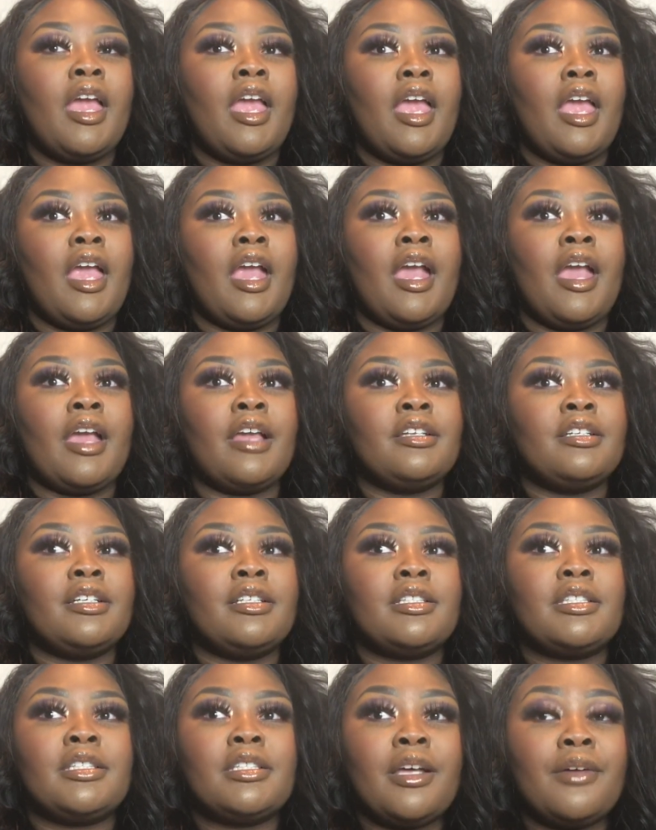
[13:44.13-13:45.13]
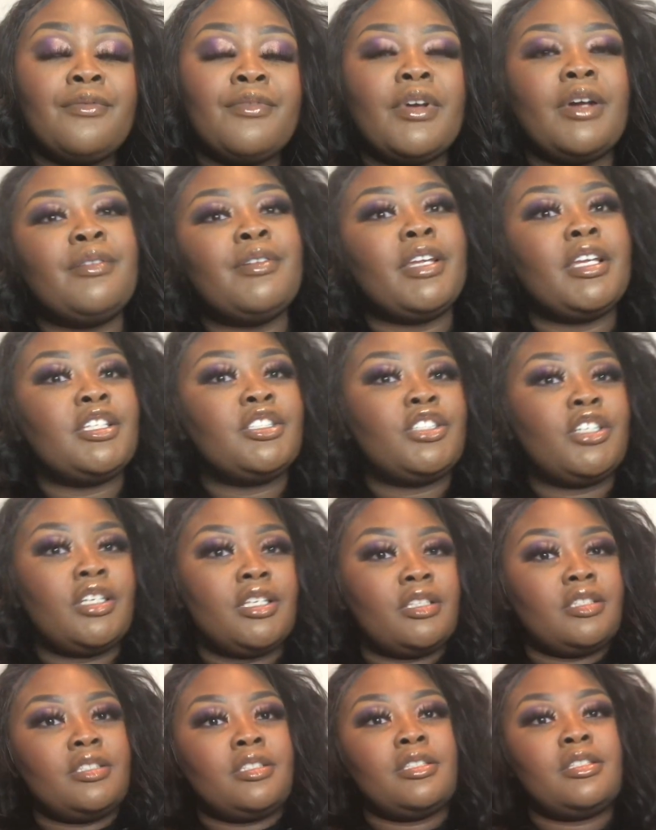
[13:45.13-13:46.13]
and some
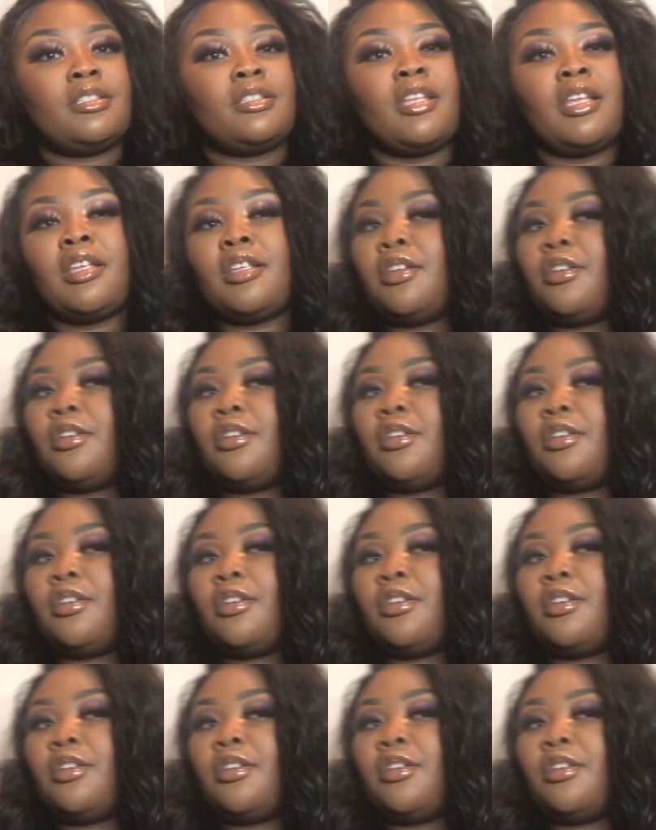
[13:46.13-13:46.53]
foundations,